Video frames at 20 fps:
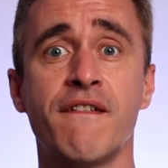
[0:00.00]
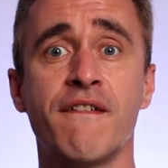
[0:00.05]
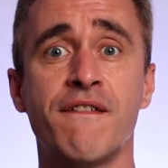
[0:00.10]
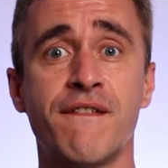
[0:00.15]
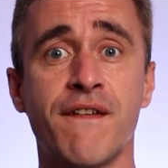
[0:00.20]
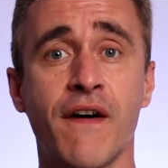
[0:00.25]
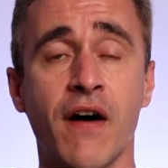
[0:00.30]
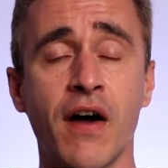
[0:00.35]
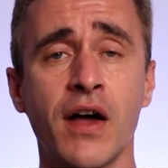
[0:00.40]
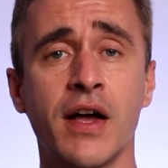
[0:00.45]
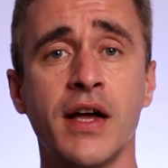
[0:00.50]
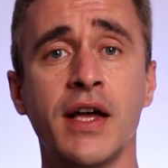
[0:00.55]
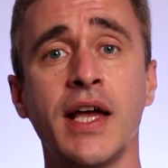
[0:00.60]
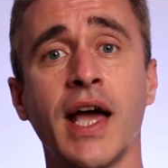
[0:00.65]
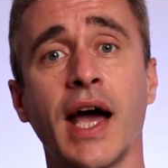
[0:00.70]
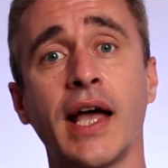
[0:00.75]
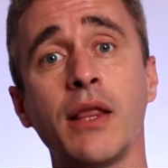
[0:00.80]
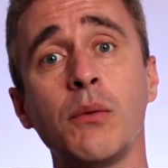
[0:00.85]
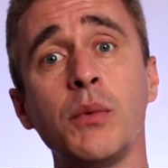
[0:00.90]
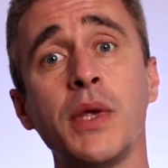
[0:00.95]
f,
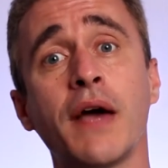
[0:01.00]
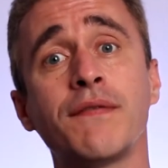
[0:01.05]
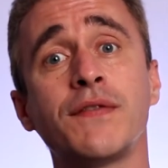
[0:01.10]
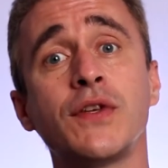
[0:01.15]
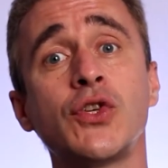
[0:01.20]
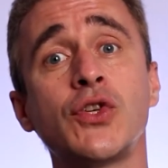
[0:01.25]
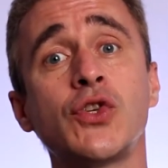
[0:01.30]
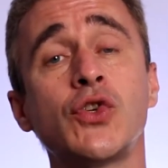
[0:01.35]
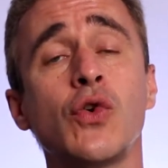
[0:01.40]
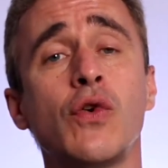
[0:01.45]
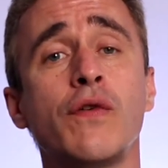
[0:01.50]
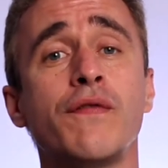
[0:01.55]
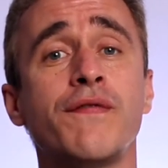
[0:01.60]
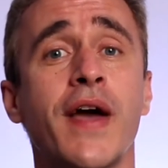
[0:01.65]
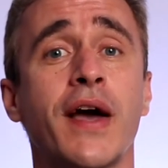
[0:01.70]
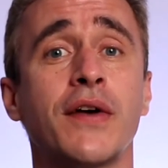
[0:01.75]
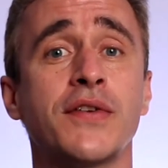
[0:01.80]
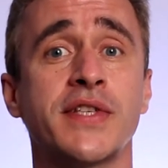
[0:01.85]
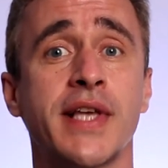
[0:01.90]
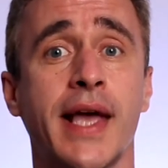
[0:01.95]
and then we have the short
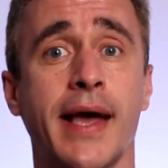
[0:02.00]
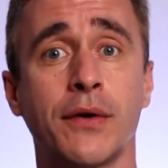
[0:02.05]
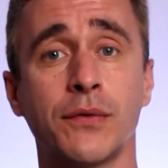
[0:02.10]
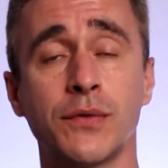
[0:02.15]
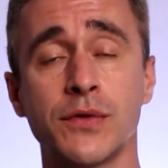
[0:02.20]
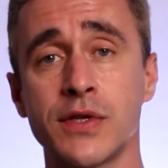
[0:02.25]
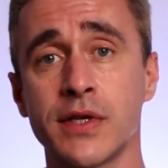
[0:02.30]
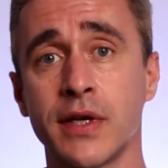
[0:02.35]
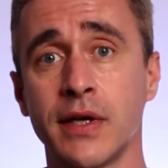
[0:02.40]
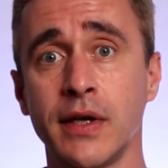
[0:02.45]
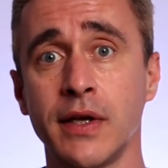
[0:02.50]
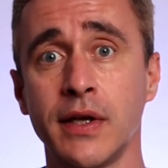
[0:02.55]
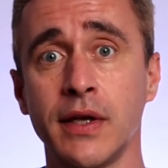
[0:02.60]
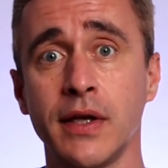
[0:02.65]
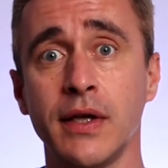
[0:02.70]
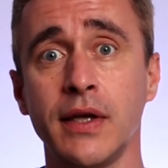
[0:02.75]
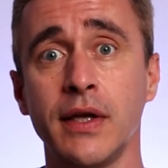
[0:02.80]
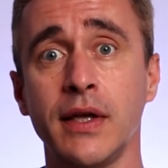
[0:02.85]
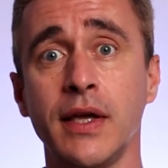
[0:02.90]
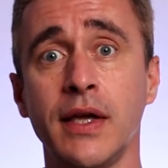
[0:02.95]
vowel sound,
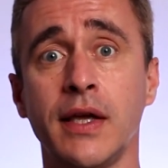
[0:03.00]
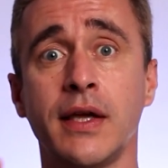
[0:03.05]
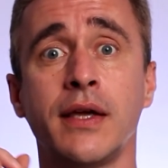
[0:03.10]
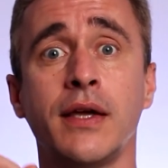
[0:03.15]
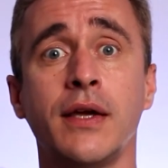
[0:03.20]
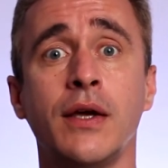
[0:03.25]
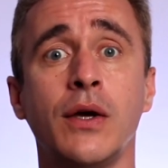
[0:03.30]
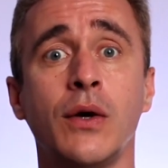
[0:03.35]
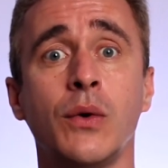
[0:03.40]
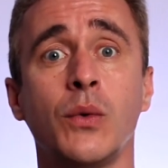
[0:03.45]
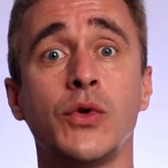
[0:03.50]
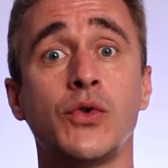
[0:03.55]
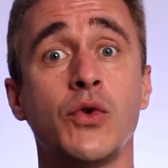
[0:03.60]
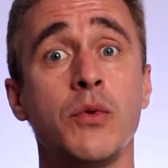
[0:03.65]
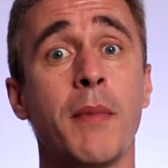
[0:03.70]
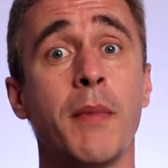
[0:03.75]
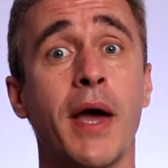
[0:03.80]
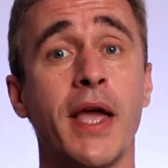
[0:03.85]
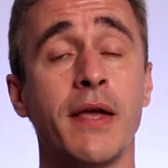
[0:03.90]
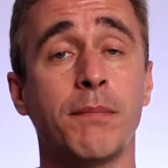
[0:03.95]
I, which we
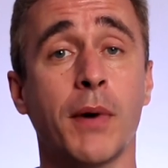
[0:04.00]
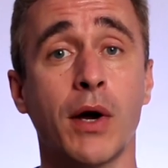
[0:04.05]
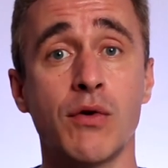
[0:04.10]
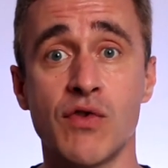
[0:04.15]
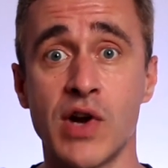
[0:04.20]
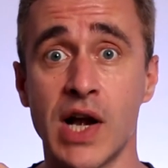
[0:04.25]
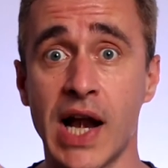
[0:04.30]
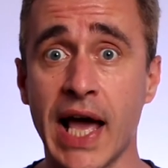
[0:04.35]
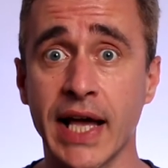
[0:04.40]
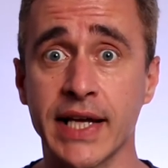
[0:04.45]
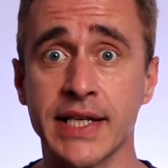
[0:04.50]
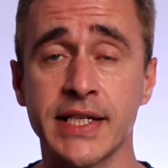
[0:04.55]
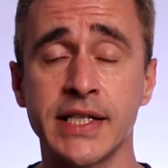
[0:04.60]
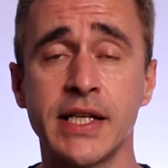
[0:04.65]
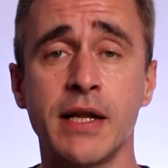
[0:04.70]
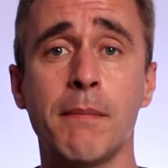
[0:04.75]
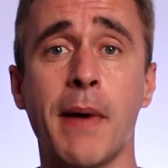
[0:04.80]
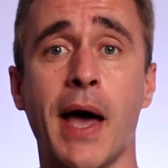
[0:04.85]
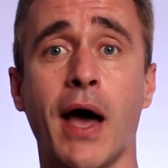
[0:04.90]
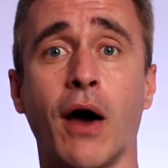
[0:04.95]
make by relaxing
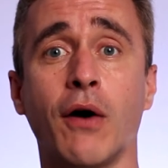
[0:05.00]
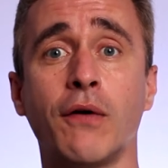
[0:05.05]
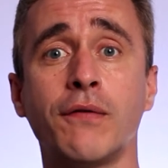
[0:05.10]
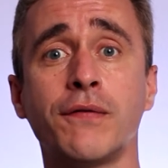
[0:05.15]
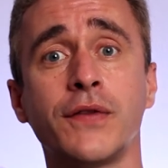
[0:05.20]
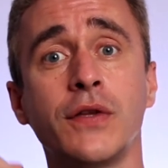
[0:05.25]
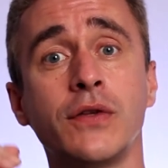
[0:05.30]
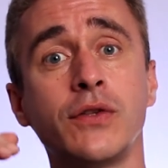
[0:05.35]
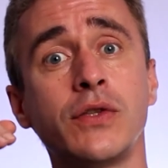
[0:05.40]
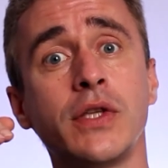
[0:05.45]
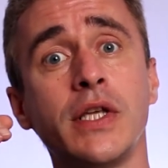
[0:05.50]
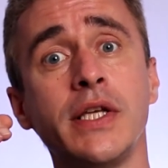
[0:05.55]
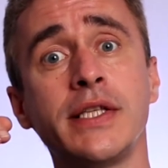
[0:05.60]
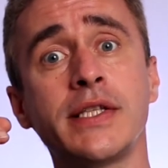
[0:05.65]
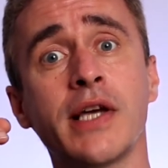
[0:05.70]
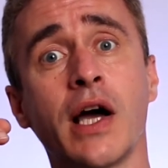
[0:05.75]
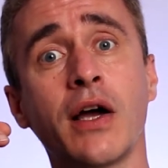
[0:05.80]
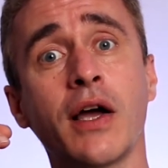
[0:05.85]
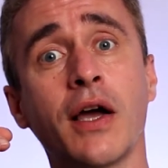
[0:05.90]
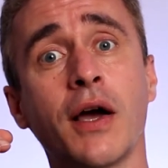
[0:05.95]
the mouth. The
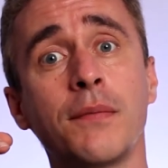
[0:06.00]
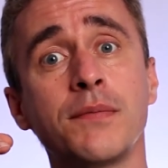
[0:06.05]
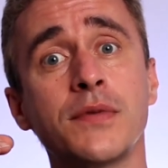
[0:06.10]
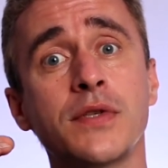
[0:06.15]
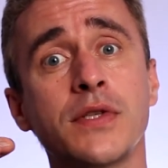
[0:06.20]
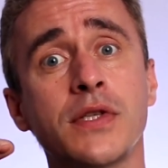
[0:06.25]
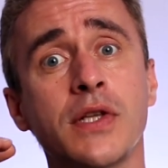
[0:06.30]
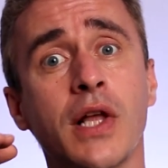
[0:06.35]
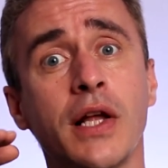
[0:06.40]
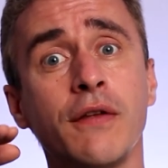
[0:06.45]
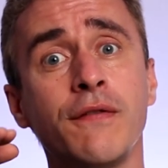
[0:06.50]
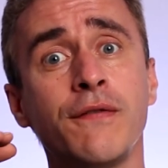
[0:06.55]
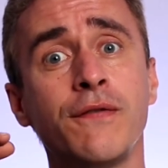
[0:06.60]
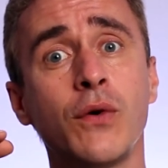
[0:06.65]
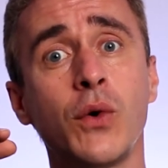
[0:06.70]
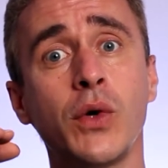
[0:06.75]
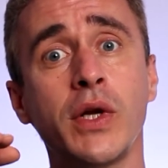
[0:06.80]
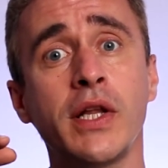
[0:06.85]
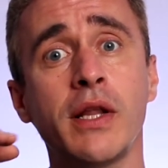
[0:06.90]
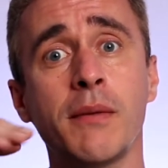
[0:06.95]
tongue comes slightly
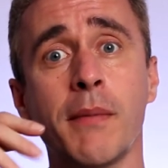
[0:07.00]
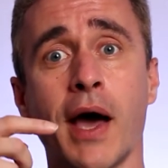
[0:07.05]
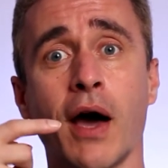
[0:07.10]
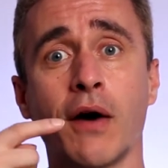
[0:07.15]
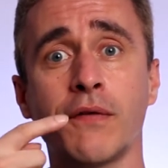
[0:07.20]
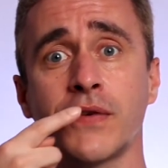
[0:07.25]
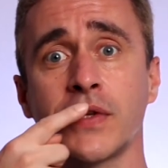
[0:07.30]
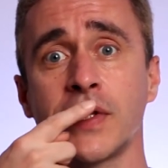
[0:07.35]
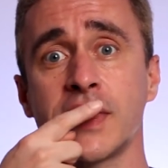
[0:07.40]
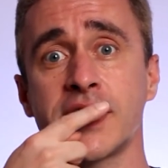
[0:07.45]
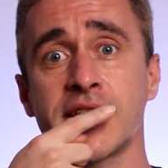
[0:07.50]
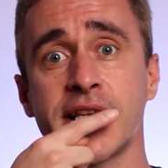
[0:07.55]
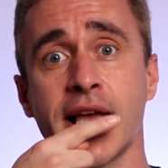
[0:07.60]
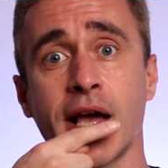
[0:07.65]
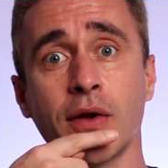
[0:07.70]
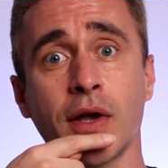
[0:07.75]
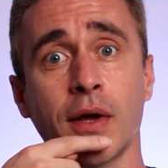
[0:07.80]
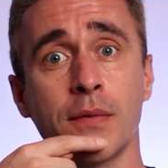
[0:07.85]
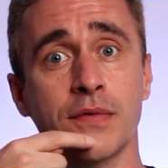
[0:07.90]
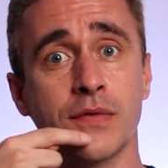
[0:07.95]
forward in the mouth because the
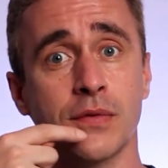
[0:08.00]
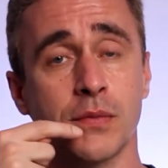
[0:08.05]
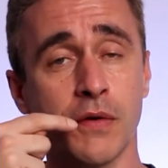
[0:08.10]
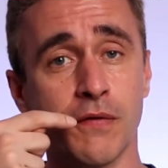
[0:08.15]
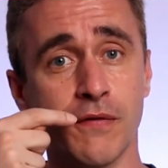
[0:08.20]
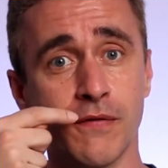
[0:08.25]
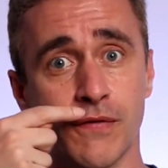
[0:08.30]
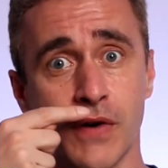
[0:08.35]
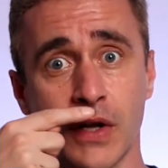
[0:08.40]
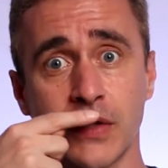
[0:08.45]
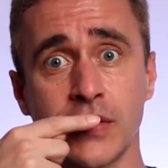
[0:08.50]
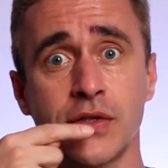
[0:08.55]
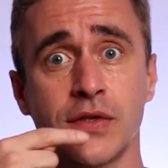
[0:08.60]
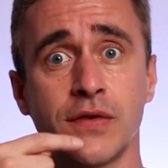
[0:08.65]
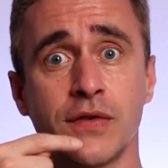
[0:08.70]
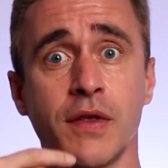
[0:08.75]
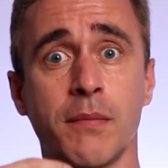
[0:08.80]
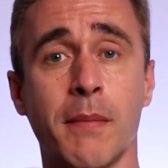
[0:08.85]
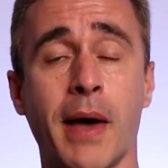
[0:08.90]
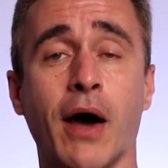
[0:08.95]
sound comes from the front of
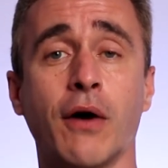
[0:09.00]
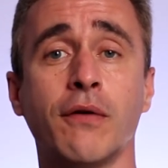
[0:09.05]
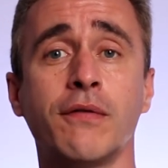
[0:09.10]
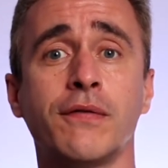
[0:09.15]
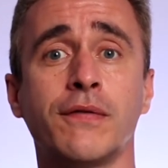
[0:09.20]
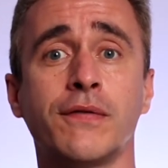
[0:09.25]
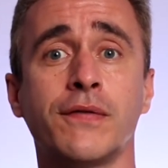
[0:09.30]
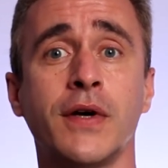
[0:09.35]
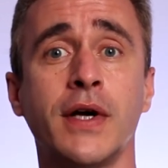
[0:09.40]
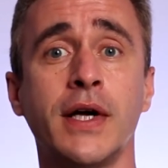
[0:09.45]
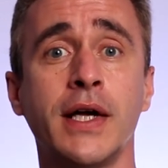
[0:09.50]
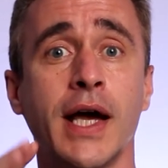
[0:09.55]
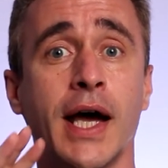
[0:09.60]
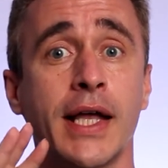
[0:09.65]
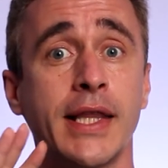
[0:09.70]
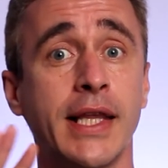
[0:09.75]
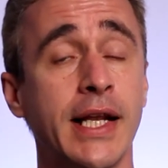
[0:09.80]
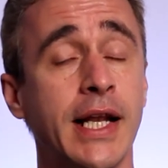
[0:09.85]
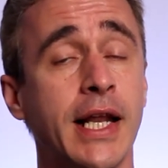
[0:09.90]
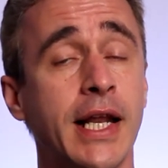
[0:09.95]
the mouth
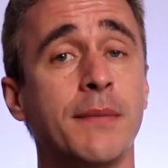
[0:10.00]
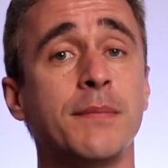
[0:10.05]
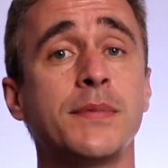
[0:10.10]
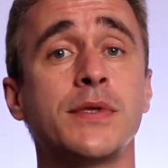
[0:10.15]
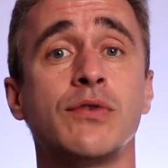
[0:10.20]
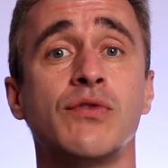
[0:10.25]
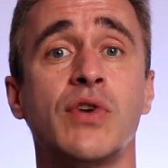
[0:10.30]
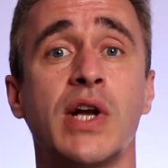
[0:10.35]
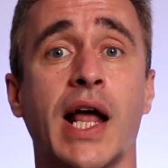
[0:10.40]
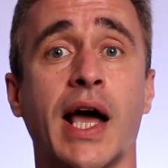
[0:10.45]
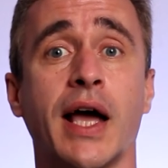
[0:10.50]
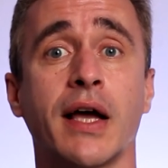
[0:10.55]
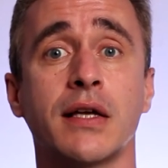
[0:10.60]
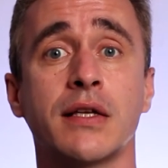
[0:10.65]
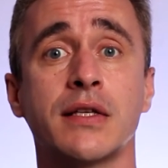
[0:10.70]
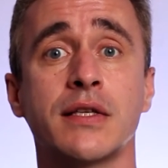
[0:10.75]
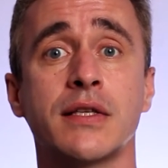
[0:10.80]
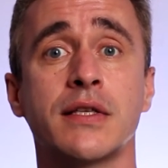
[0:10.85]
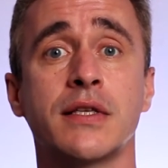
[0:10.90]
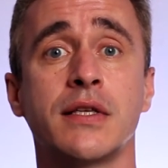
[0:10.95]
and the lips are
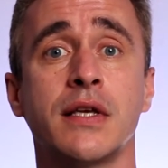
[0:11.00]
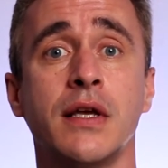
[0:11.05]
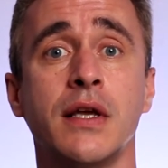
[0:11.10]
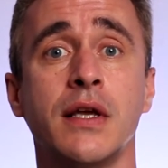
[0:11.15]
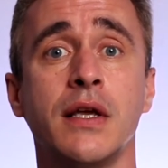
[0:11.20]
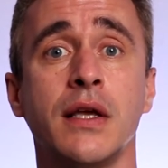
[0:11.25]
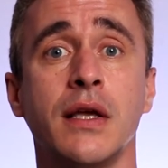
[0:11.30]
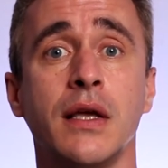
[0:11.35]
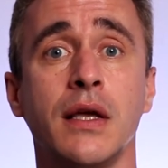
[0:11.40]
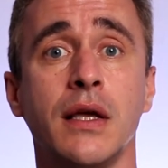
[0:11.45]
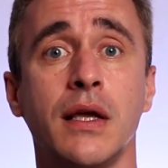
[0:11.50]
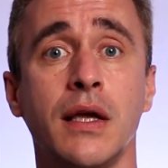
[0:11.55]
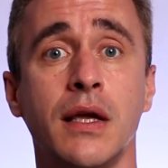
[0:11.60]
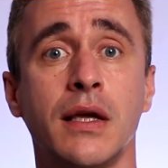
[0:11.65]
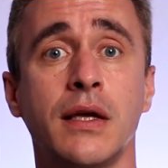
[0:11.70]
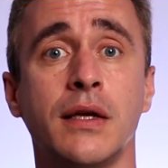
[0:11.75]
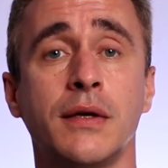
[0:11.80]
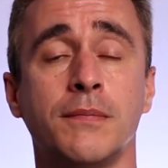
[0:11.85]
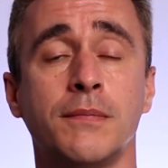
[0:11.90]
relaxed. I.